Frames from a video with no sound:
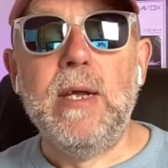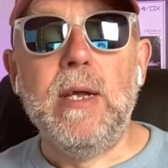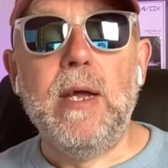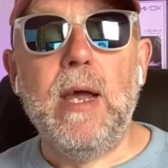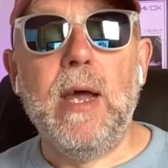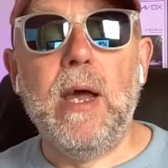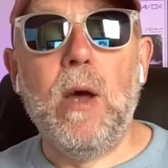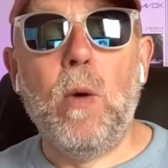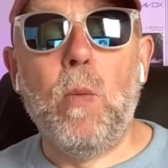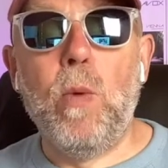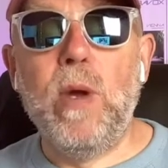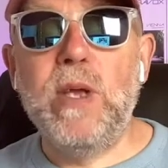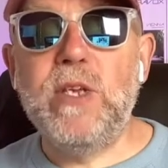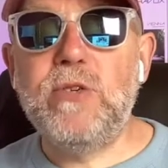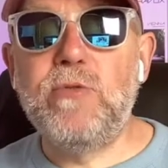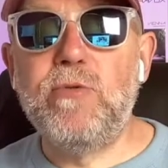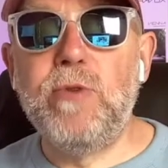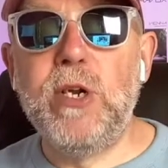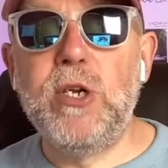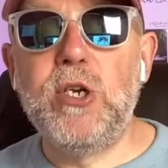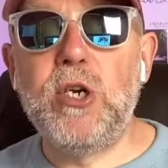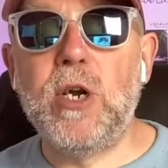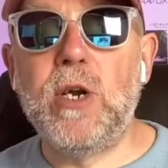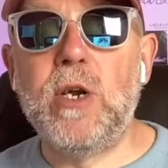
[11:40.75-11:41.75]
Uh,
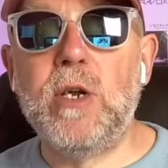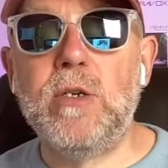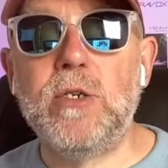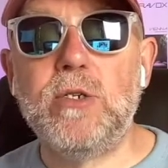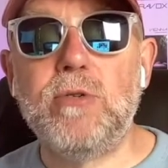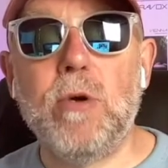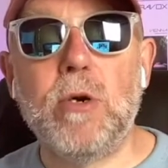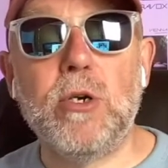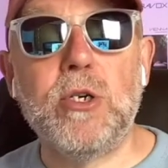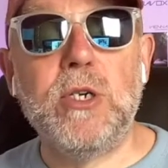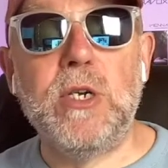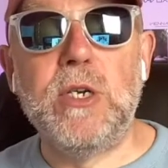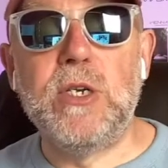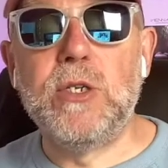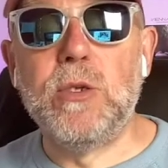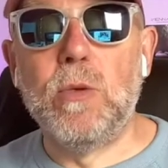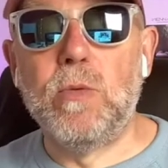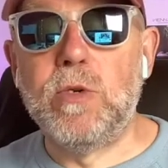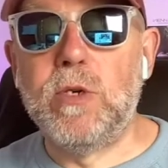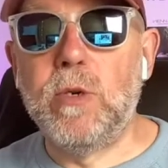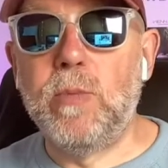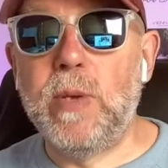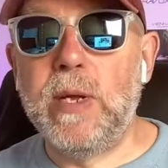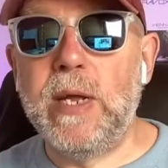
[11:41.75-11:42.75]
Westridge Construction is
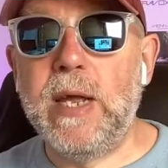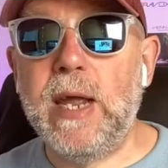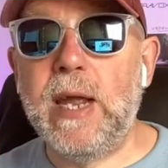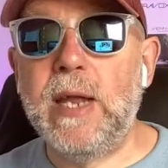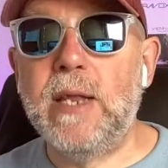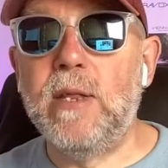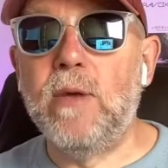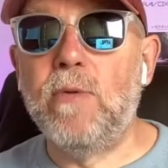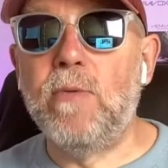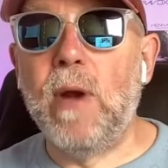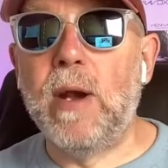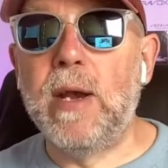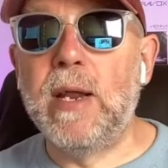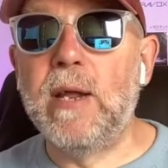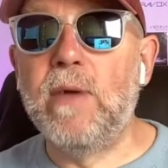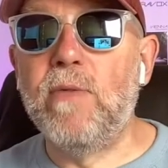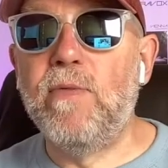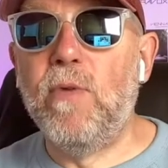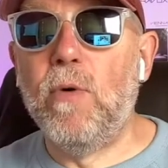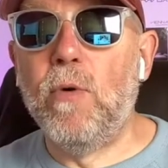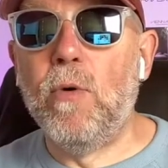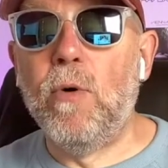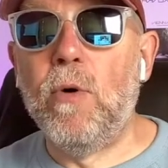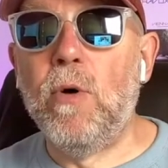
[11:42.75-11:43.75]
thought to be in the running
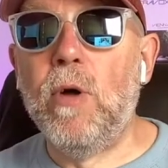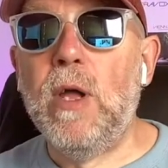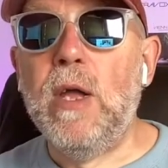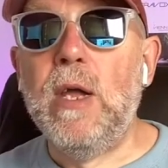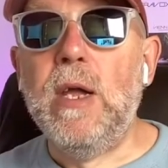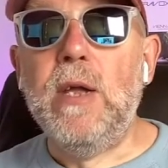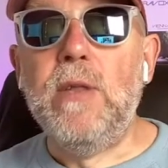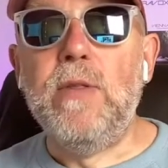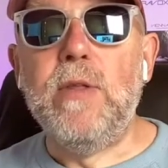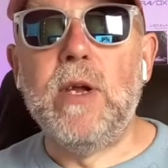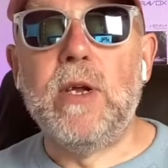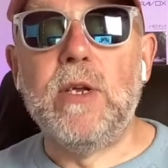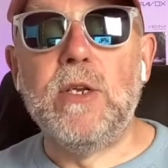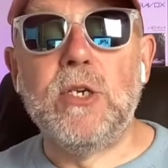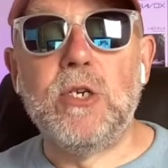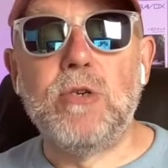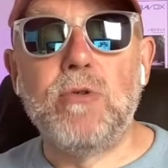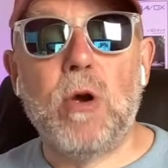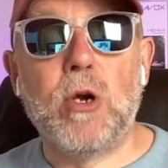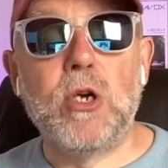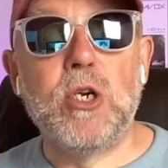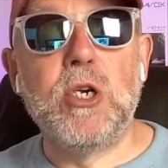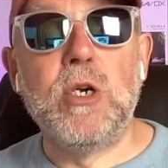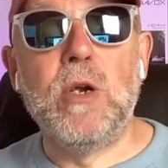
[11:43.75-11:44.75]
for the
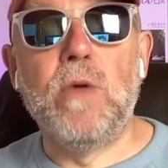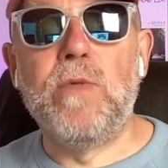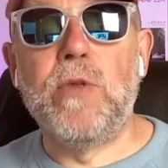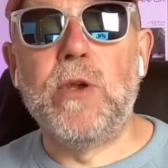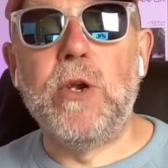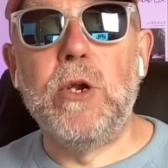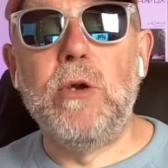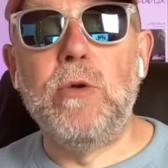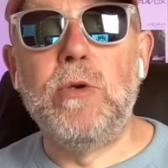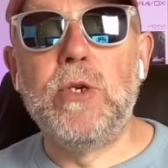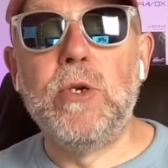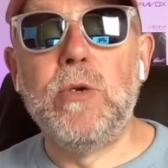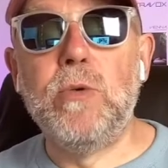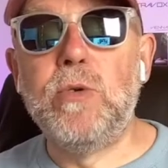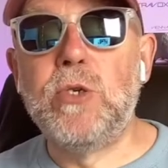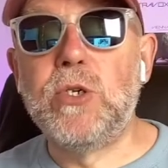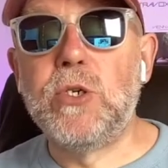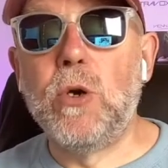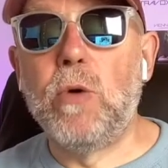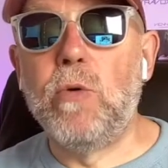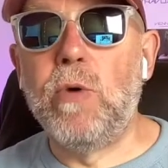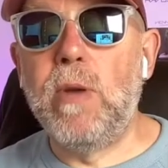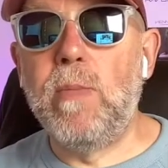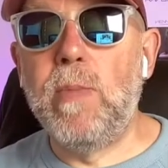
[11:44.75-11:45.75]
construction of the new
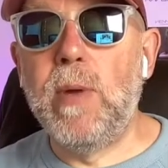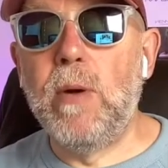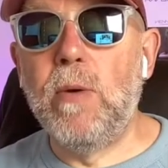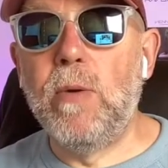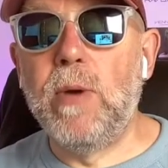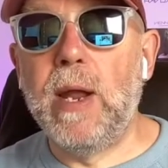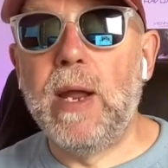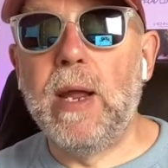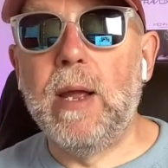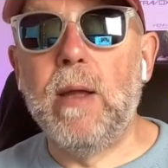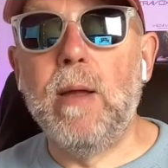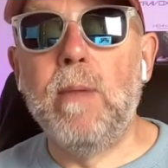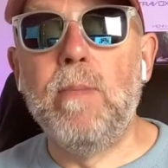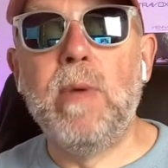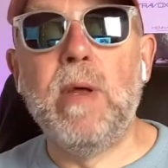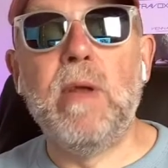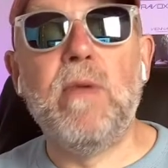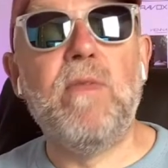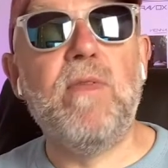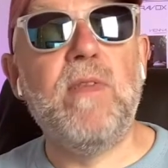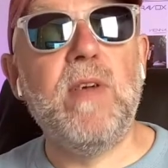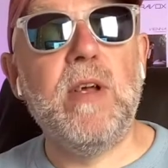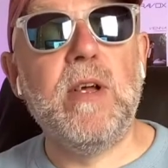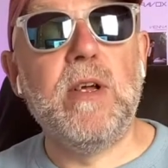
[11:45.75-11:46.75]
two-storey building.
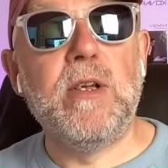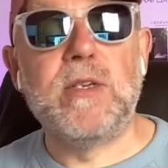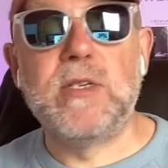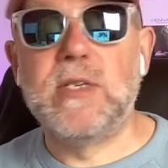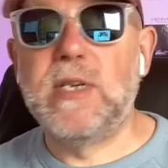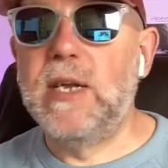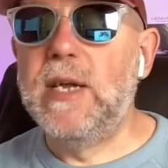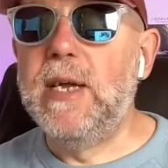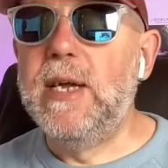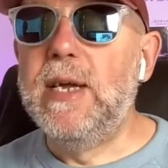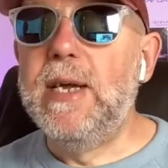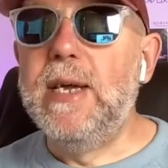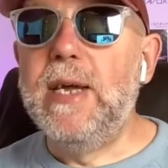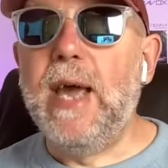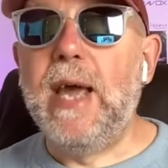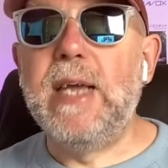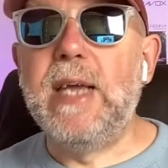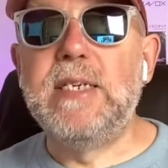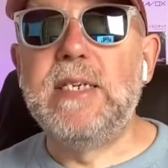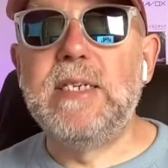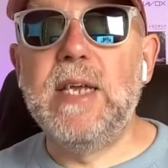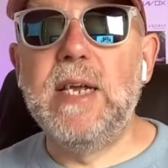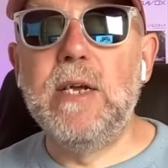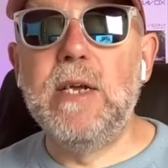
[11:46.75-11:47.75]
But first, a
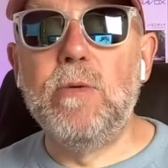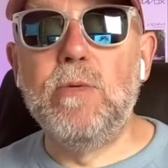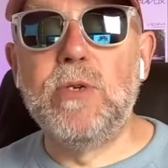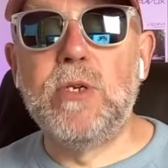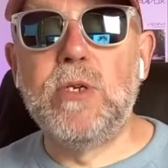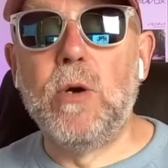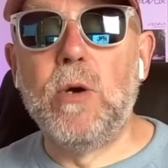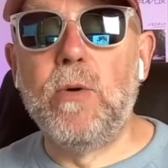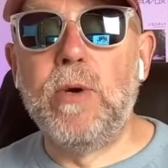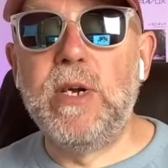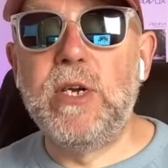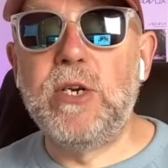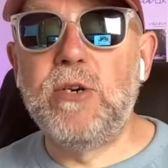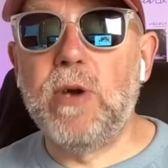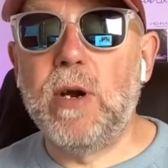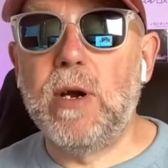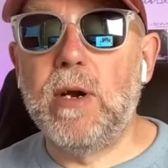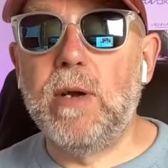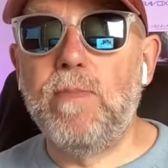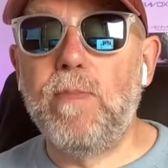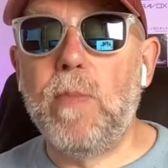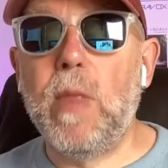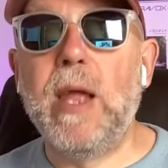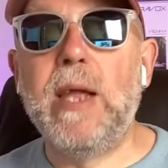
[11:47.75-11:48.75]
single-storey
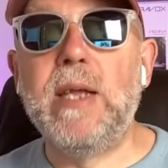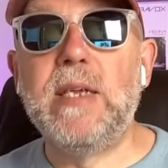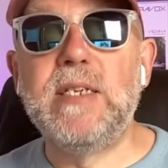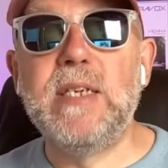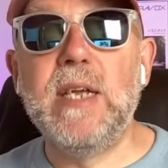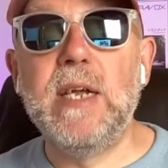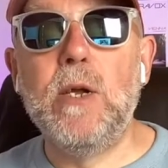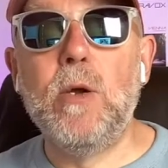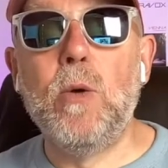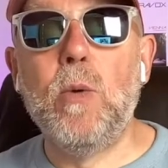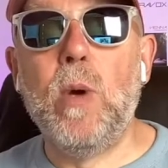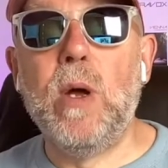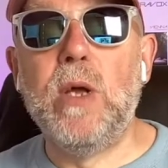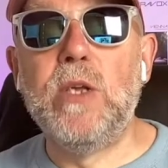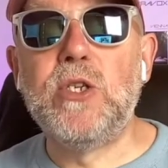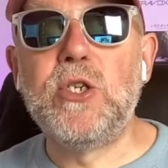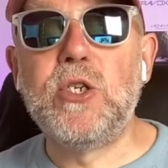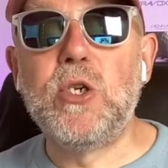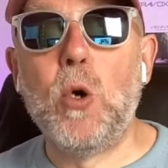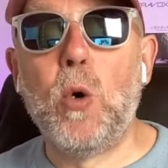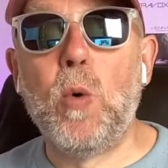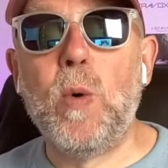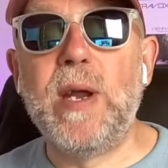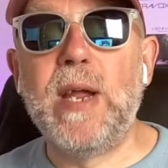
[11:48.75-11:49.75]
structure A
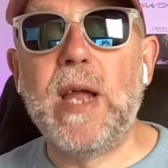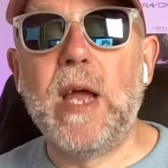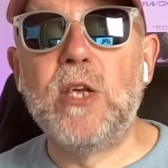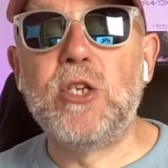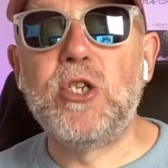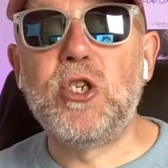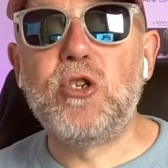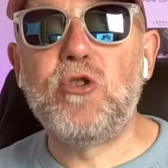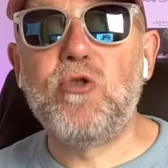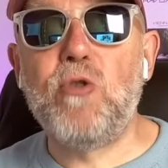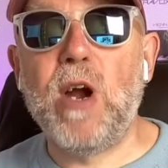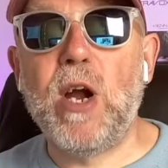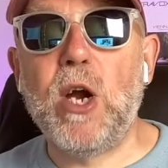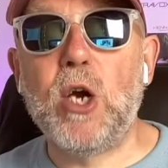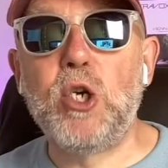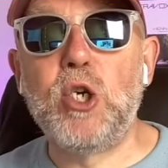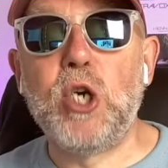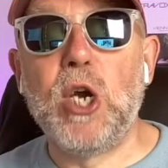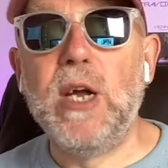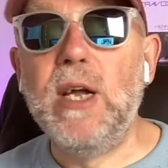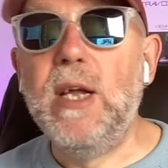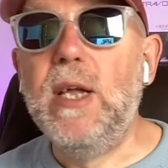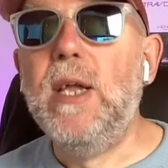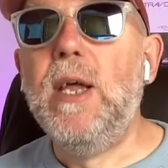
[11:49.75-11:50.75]
single-storey
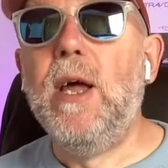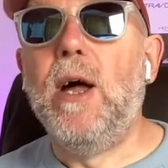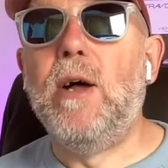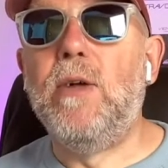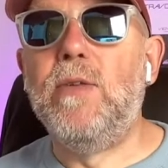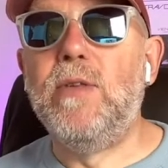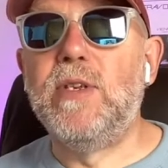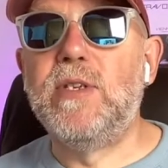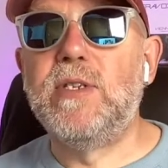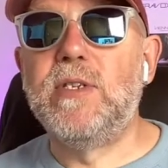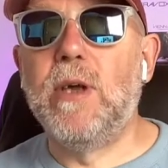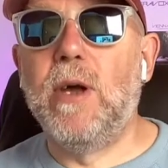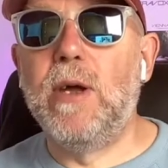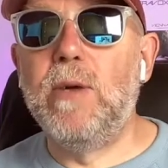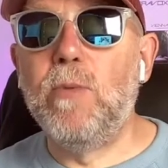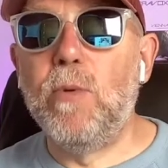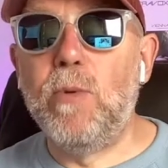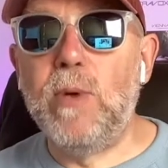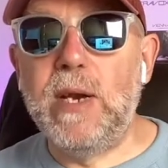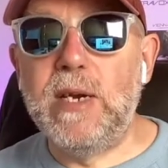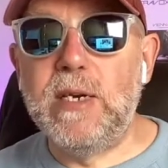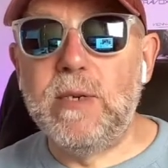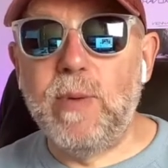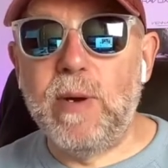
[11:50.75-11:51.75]
structure on the site will
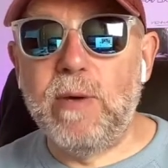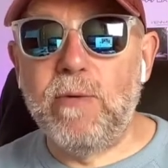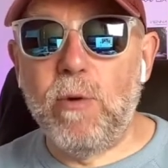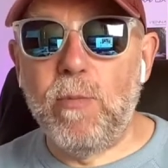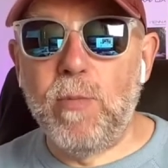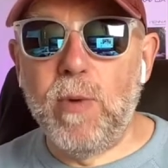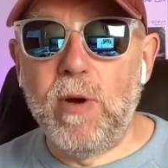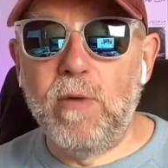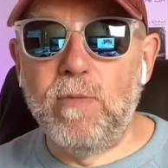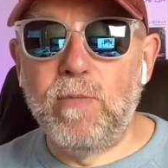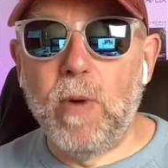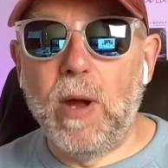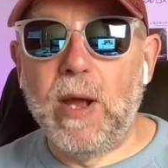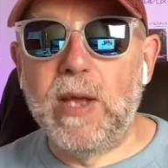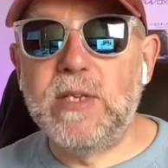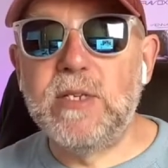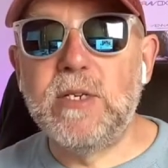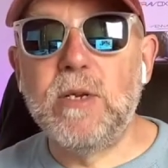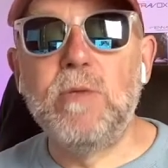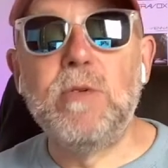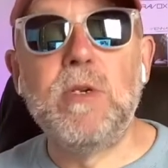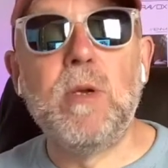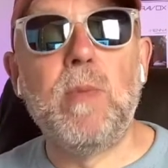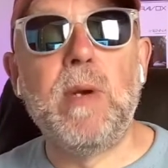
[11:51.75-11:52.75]
need to be removed by a
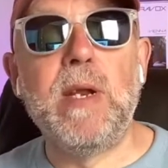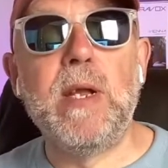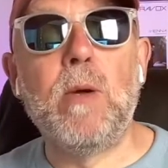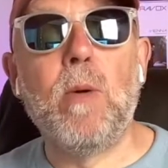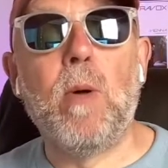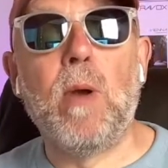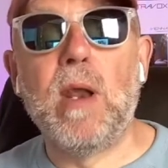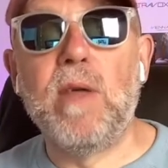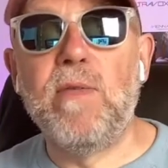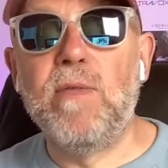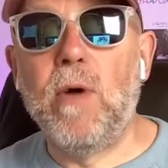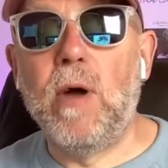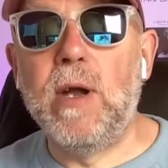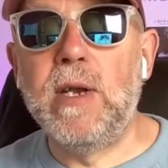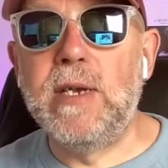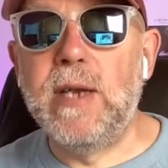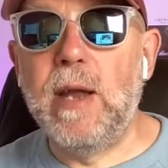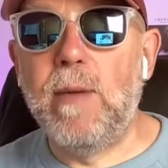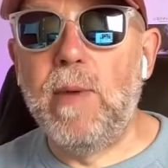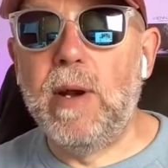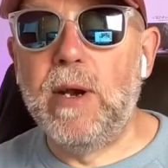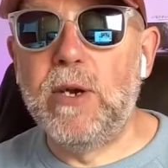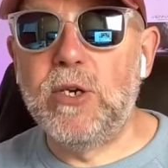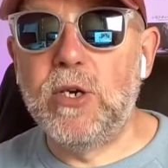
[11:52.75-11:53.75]
suitably qualified
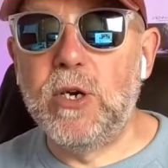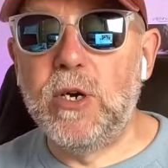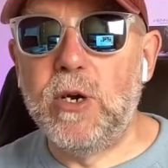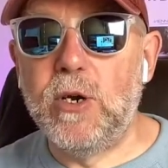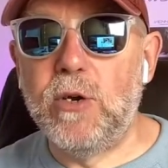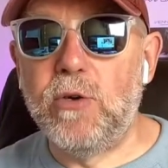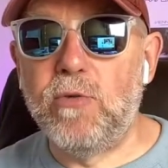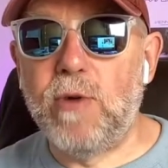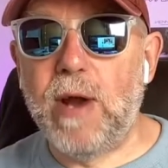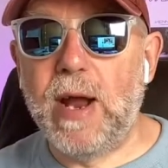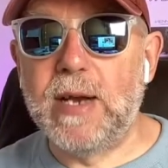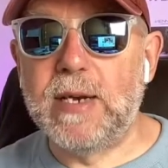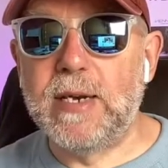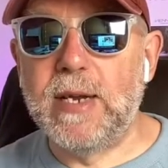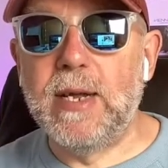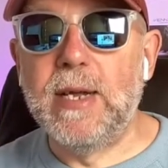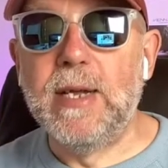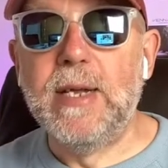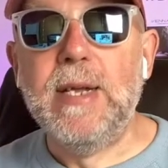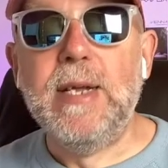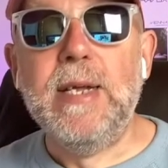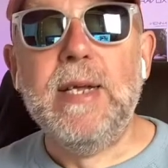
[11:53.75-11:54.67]
demolition contractor,